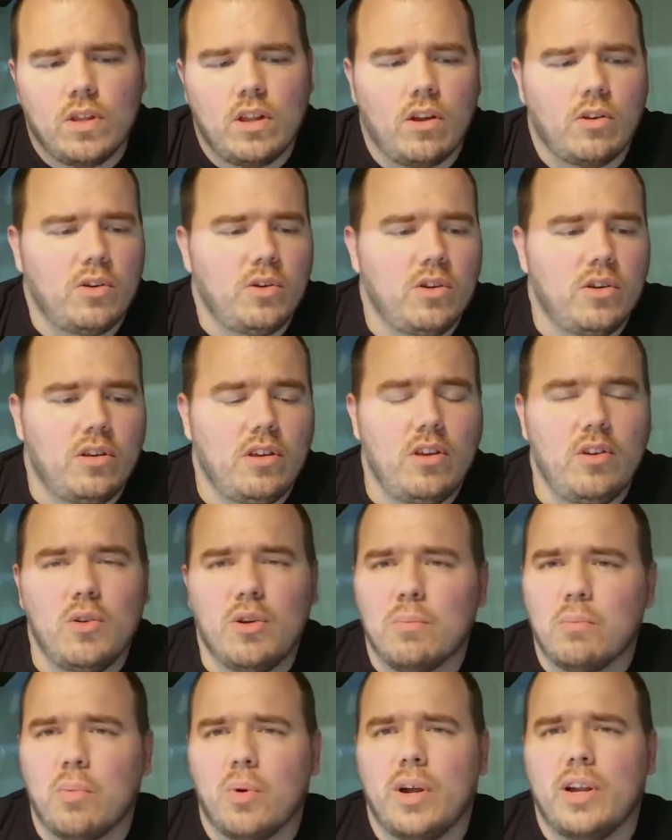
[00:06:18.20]
You
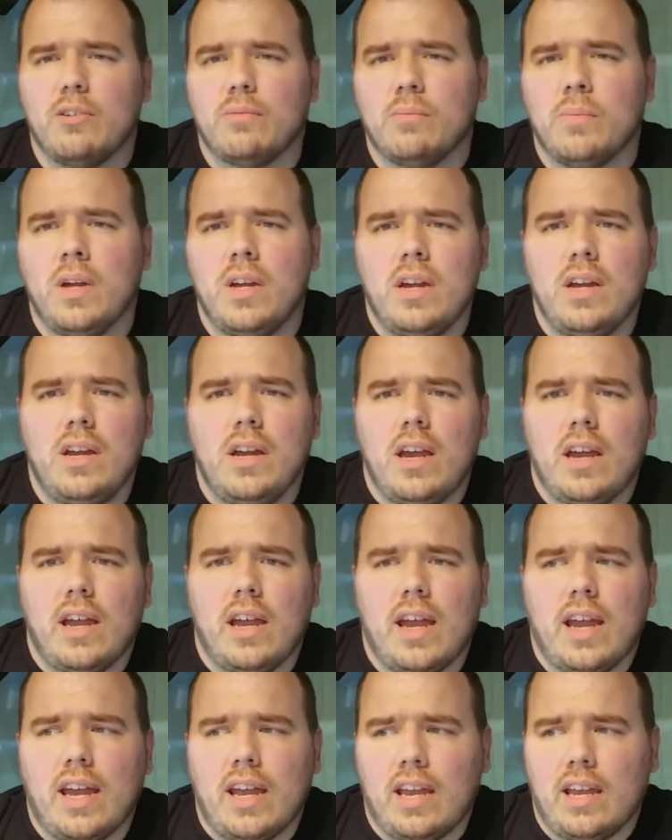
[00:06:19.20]
can breed them
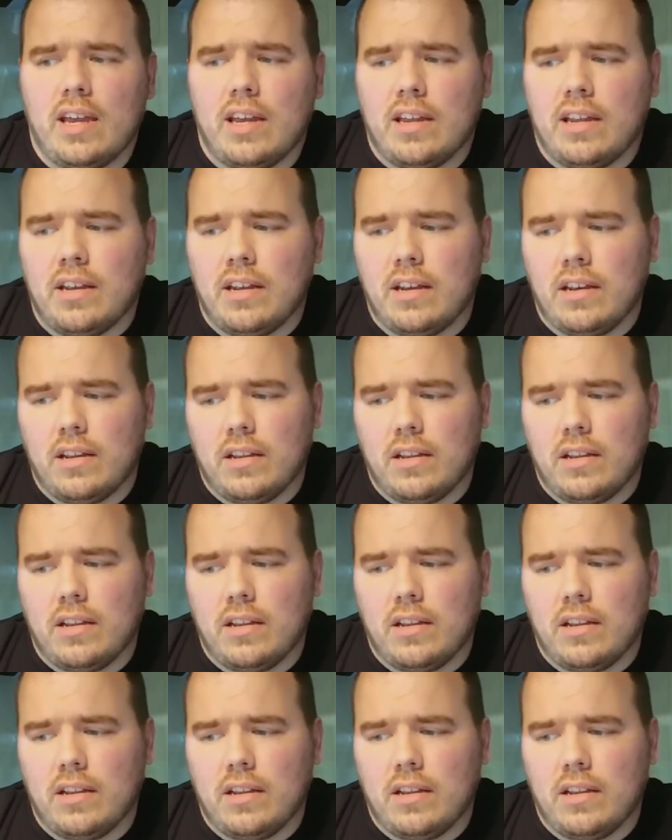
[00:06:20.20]
and